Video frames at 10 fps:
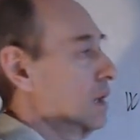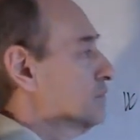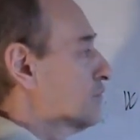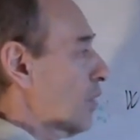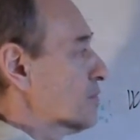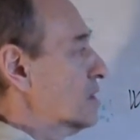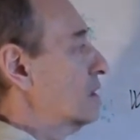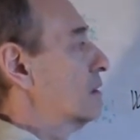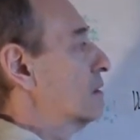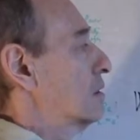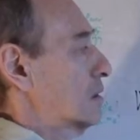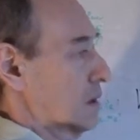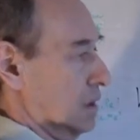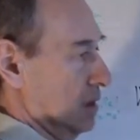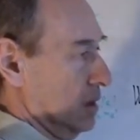from the
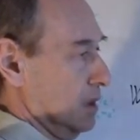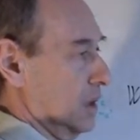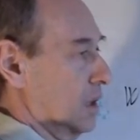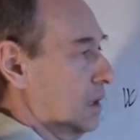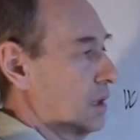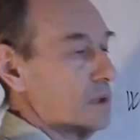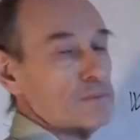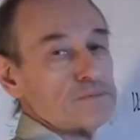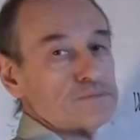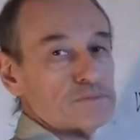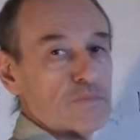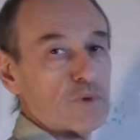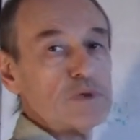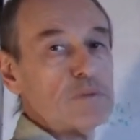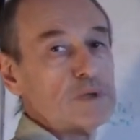uh,
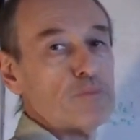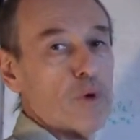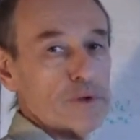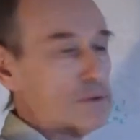from the midpoint,